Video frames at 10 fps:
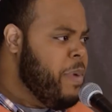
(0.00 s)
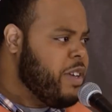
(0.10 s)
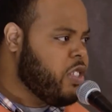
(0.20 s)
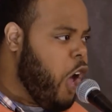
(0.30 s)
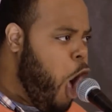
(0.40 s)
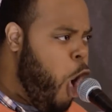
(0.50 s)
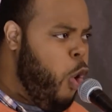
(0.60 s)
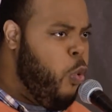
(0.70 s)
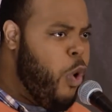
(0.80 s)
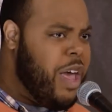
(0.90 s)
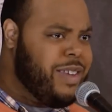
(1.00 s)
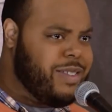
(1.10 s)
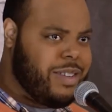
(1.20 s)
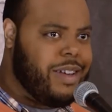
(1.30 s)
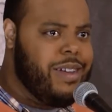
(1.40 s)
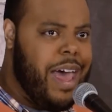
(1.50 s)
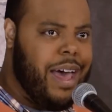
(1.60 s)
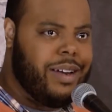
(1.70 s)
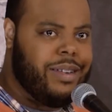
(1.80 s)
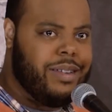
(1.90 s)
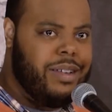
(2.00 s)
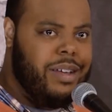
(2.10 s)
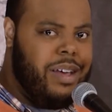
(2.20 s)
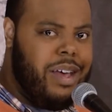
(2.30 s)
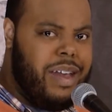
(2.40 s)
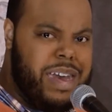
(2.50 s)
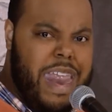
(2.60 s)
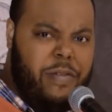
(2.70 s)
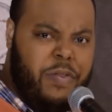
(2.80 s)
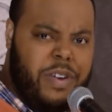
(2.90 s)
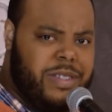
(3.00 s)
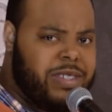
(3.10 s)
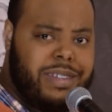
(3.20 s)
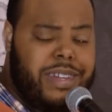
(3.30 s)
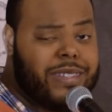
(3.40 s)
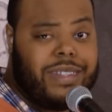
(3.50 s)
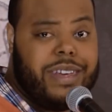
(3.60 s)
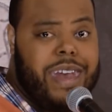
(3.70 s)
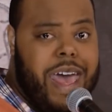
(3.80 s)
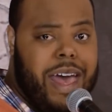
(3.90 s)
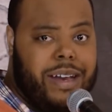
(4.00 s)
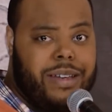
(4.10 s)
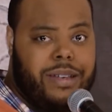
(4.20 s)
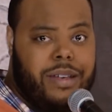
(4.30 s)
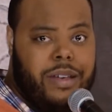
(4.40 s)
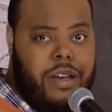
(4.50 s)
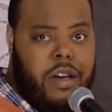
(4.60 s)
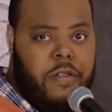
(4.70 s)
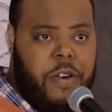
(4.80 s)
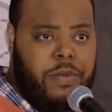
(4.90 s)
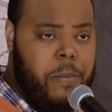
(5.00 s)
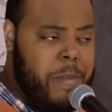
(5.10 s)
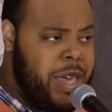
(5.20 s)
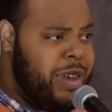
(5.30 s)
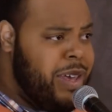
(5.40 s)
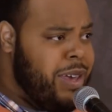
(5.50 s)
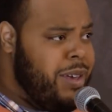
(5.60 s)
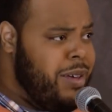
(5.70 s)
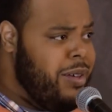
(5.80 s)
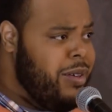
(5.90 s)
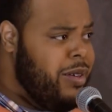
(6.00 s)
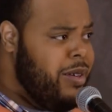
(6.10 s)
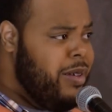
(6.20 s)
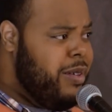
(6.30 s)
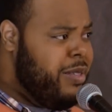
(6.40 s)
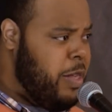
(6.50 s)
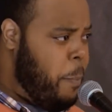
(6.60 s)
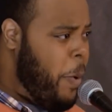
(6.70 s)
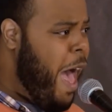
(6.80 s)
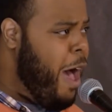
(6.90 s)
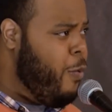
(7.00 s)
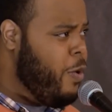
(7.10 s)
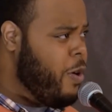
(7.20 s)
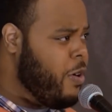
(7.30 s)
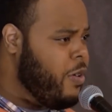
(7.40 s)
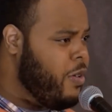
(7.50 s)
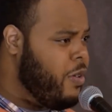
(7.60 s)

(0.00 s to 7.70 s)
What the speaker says: must always connect, never to disconnect from the meaning, the power,